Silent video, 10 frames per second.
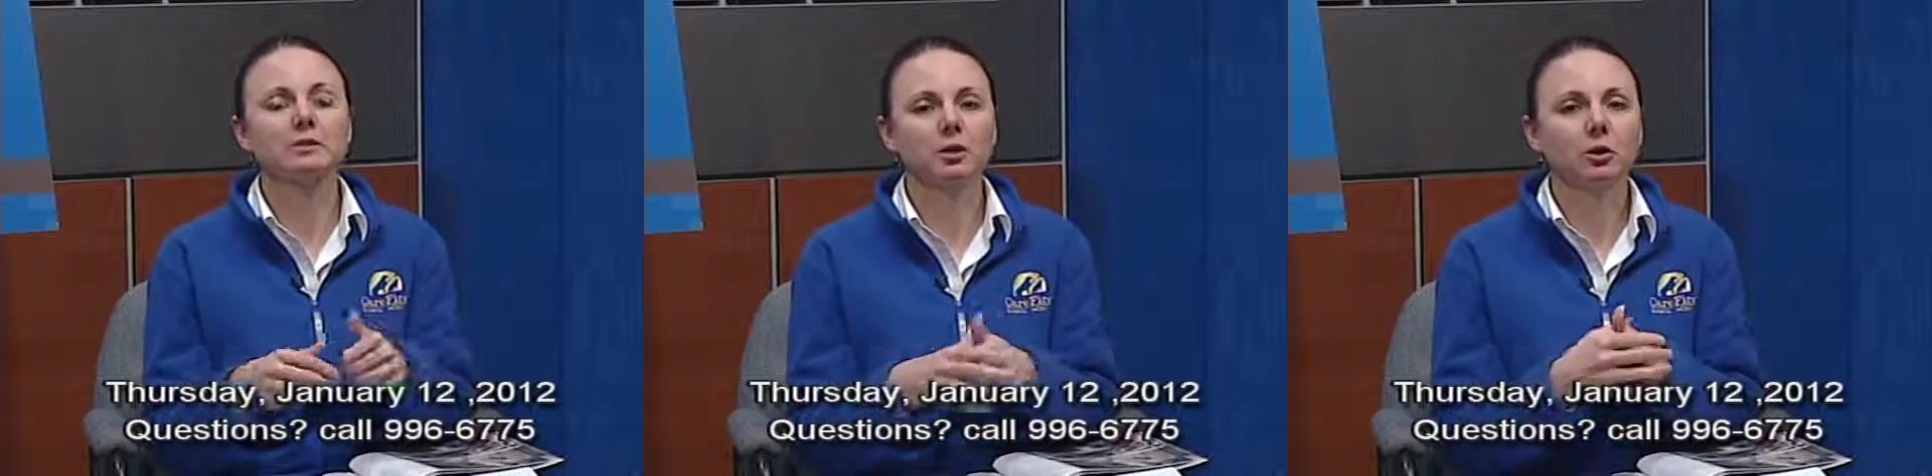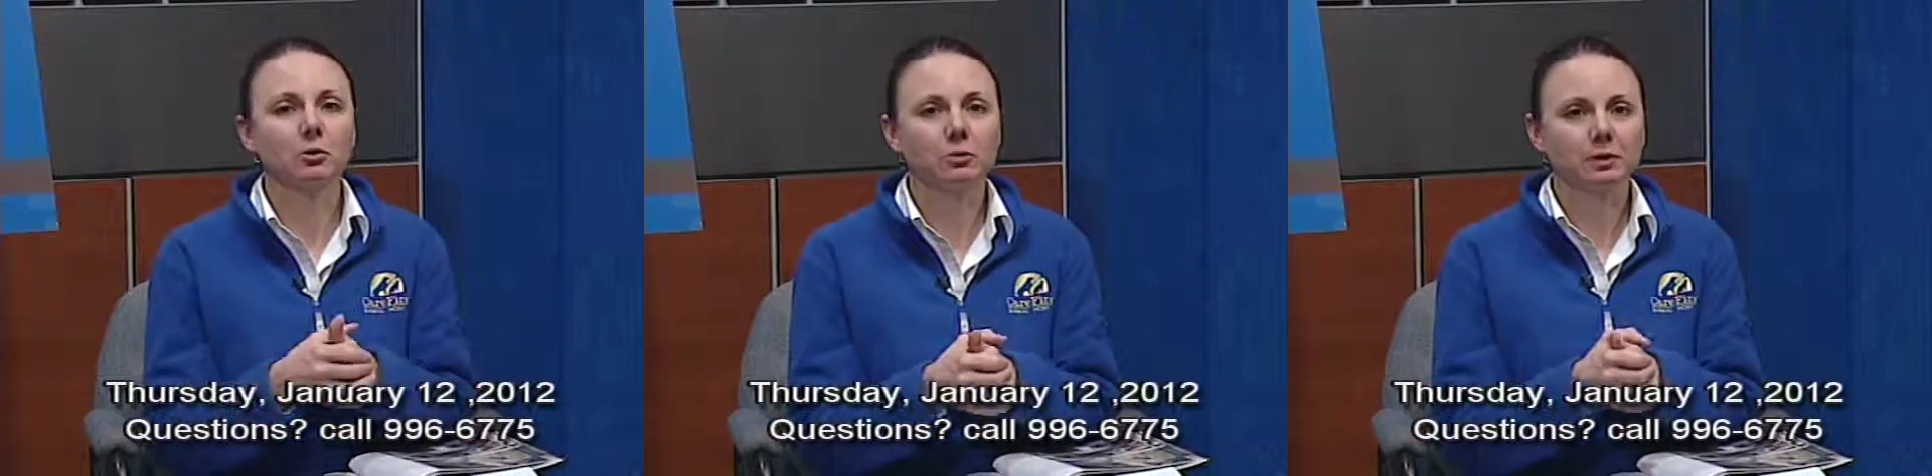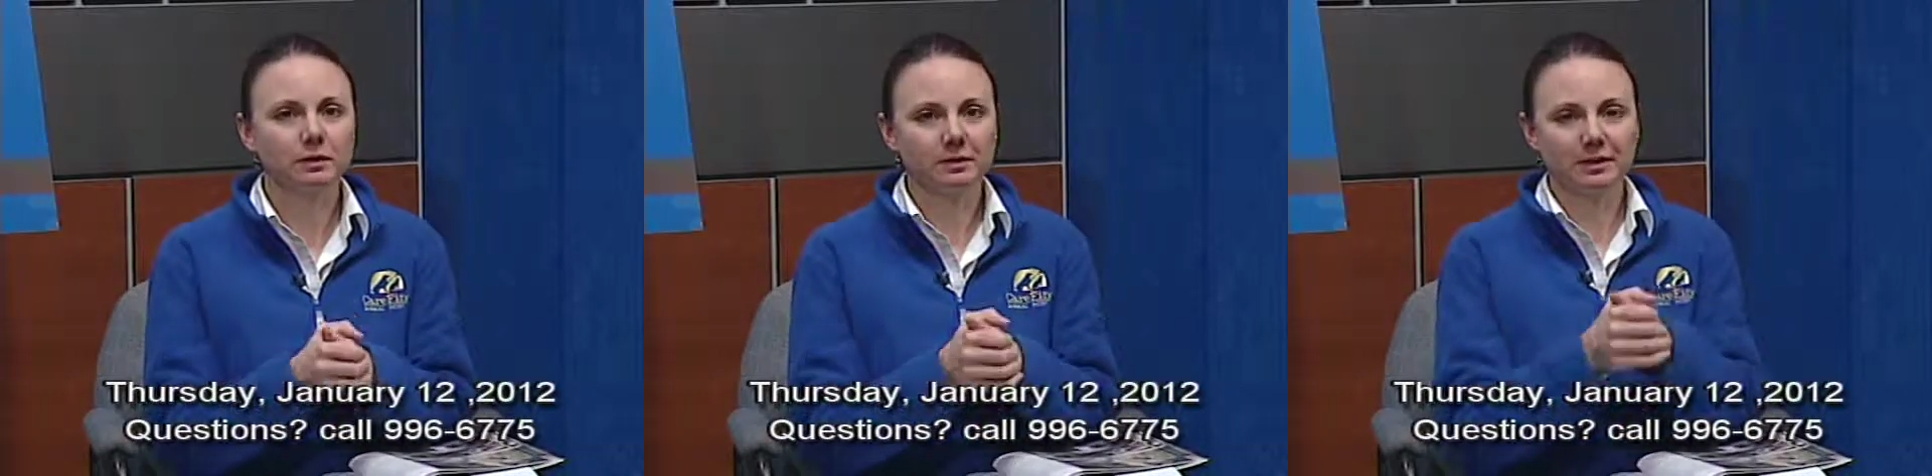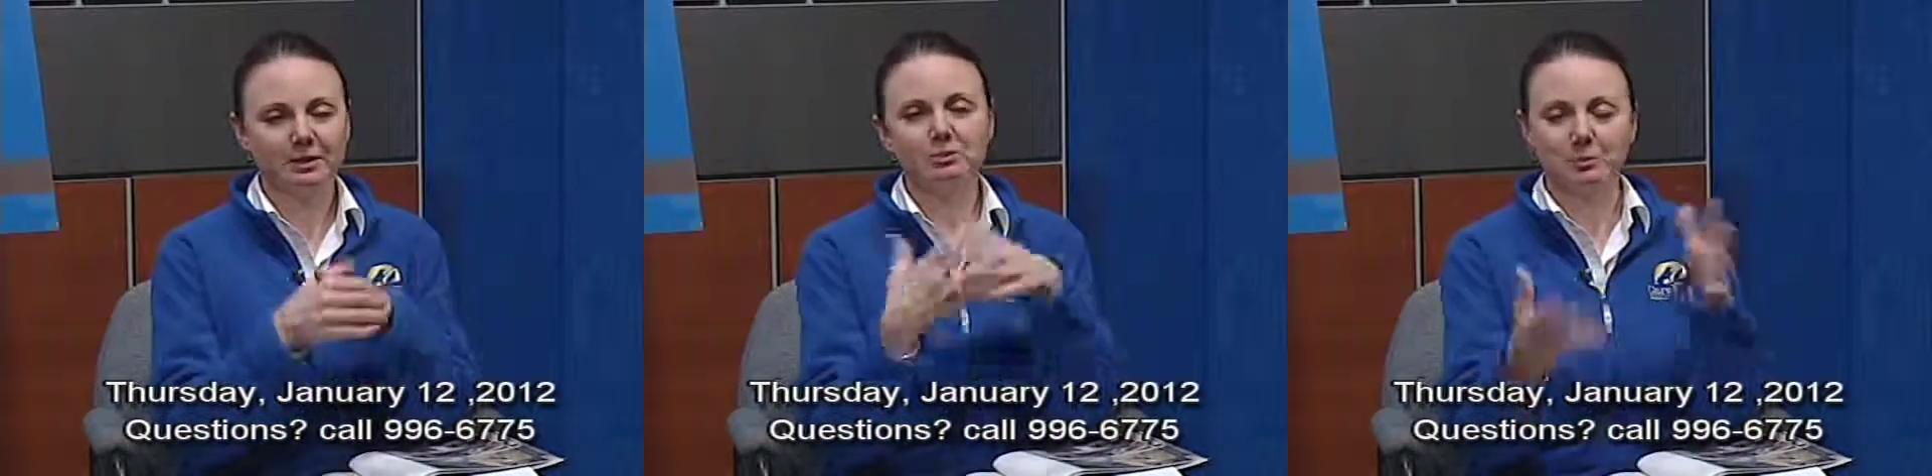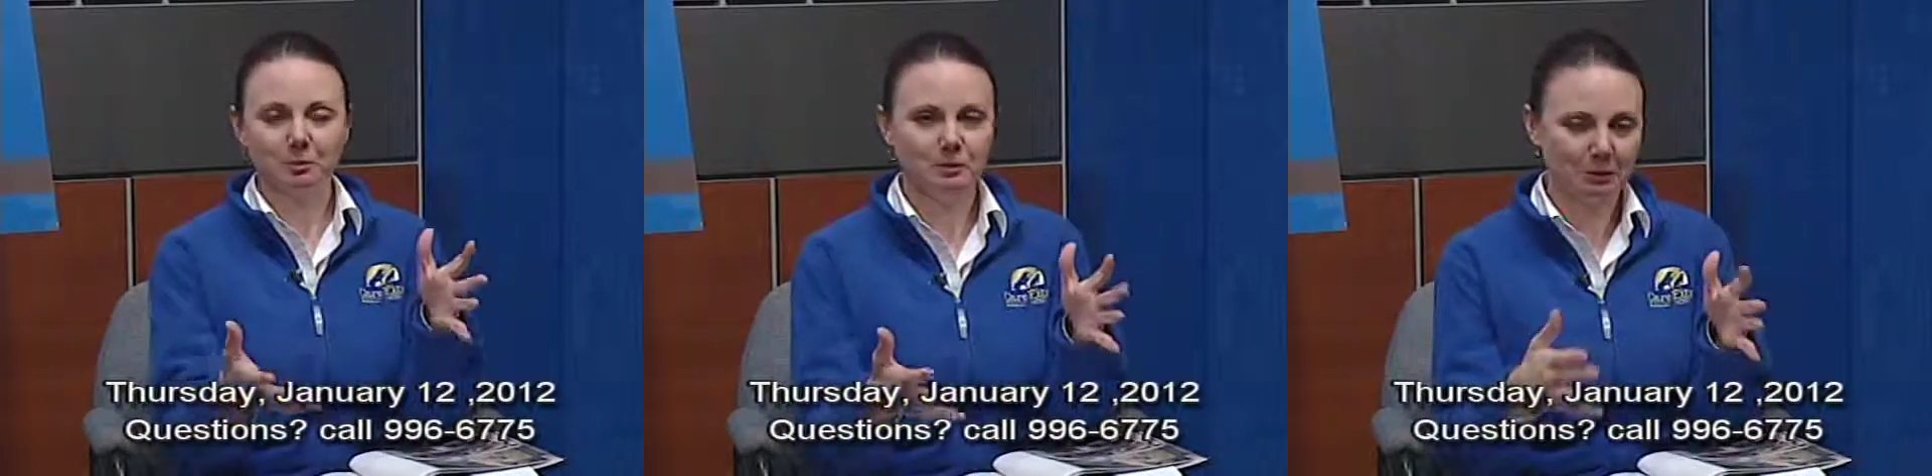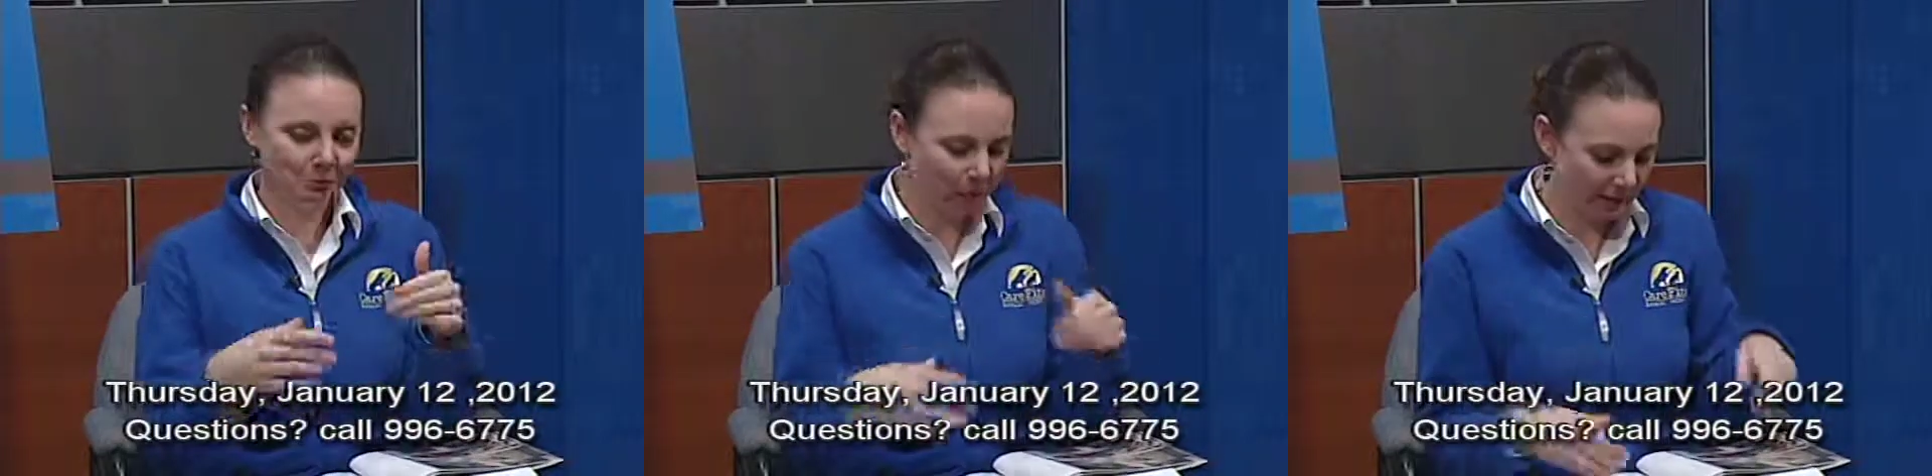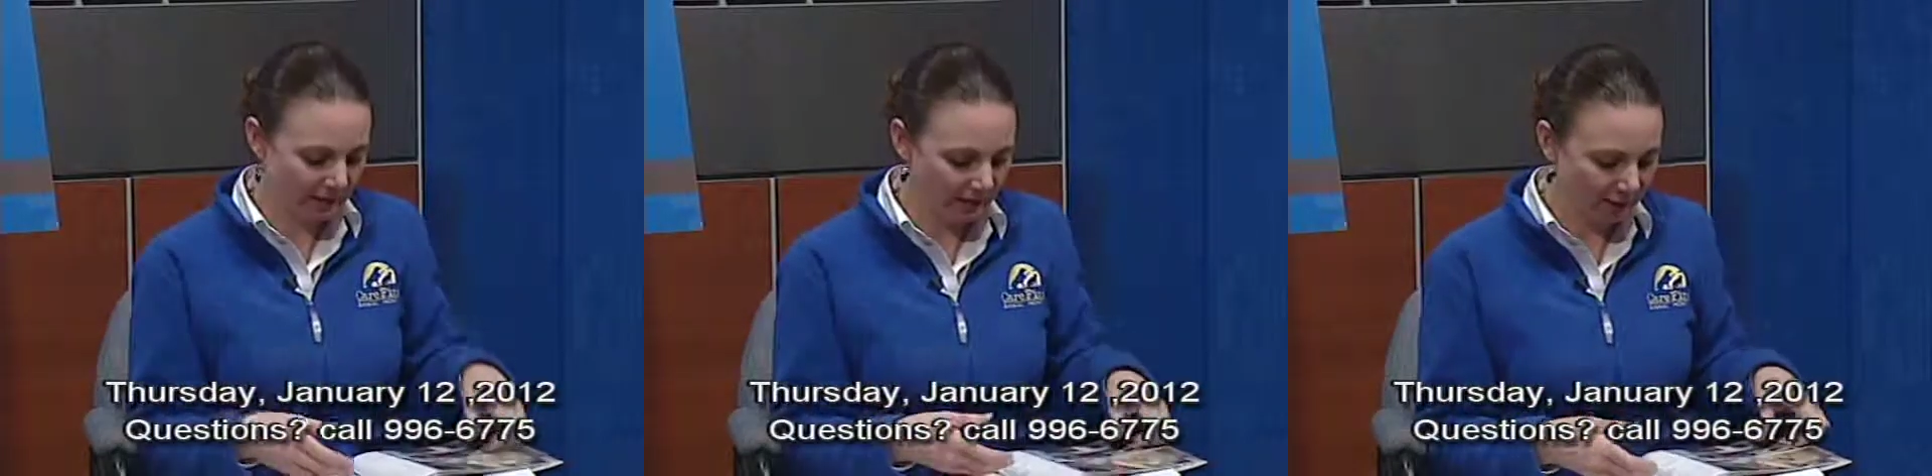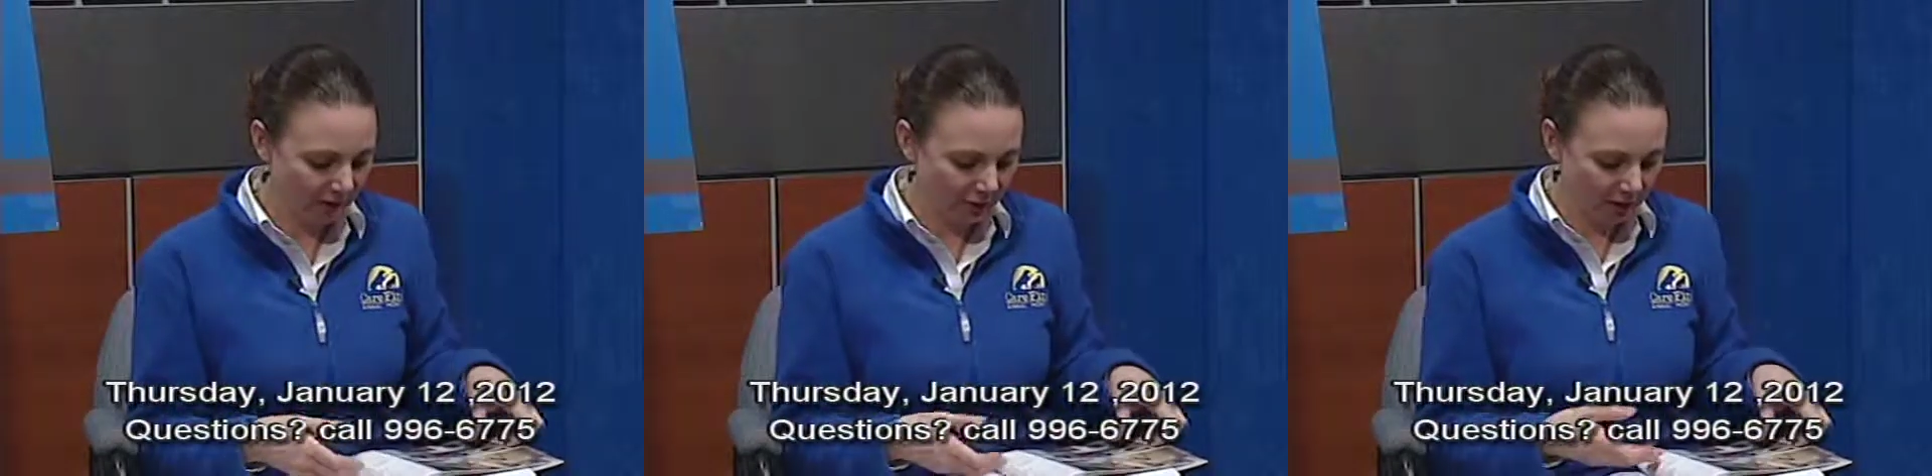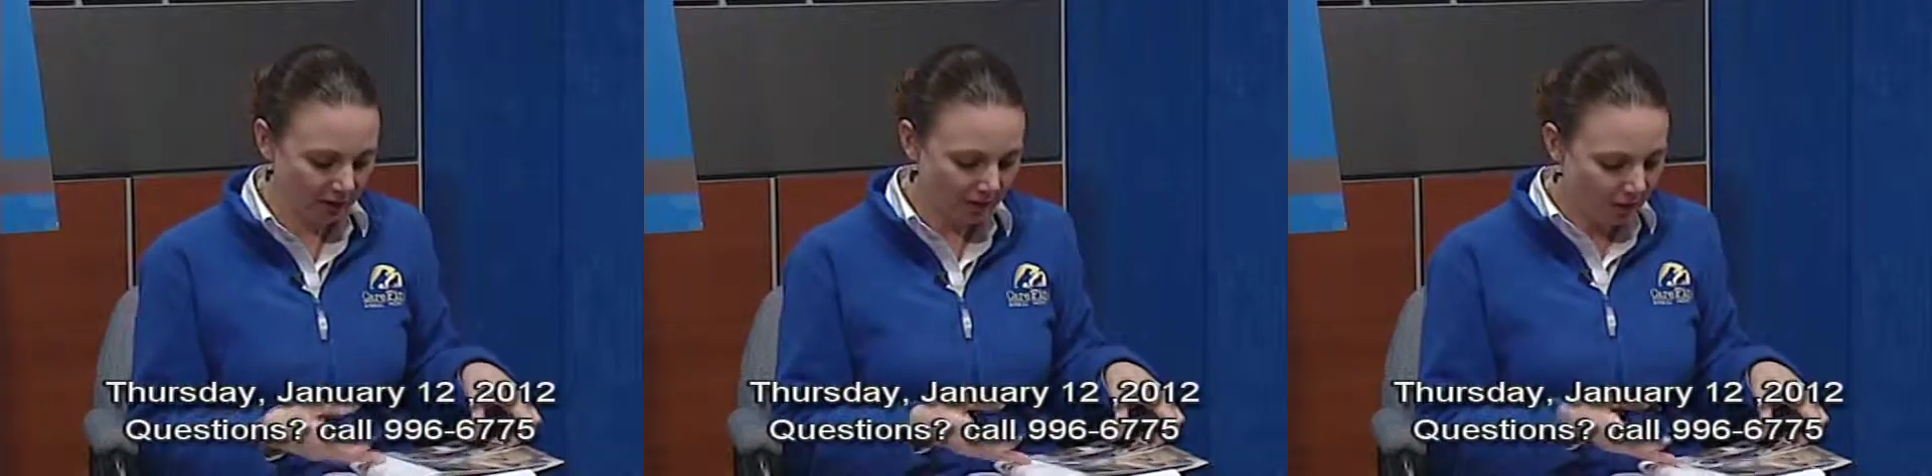So that's what we mean when we say lesion.